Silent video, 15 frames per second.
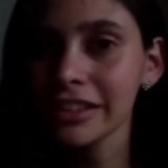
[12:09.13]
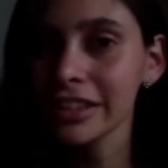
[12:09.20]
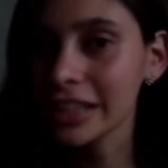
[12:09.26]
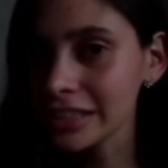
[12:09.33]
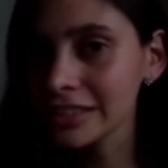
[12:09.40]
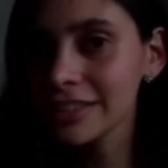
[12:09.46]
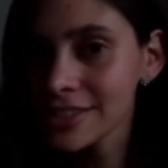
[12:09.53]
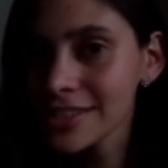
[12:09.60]

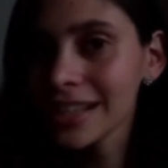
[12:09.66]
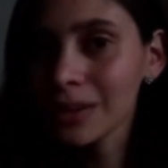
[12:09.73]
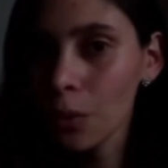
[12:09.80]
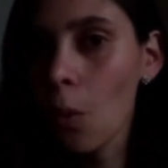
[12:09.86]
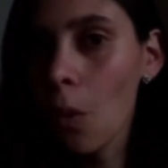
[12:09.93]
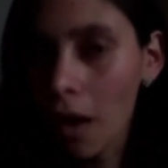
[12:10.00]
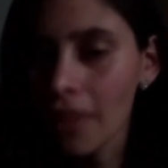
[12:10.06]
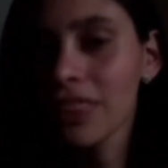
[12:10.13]
doesn't
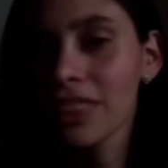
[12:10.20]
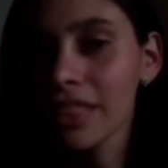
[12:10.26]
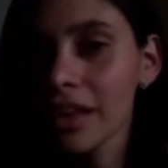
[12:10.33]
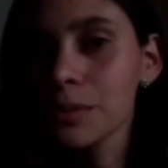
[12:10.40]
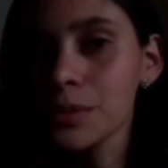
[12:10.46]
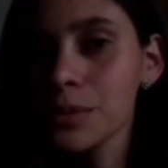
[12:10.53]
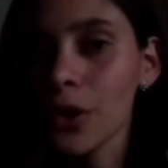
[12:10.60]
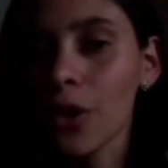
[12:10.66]
want them to
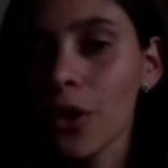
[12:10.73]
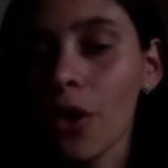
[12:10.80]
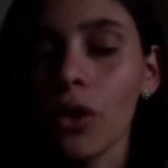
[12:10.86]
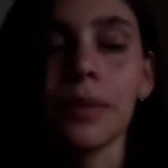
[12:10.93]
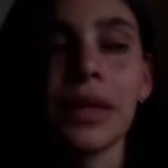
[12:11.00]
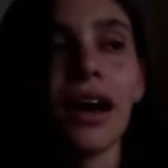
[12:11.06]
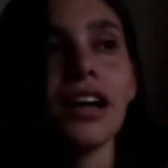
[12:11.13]
hold him alive.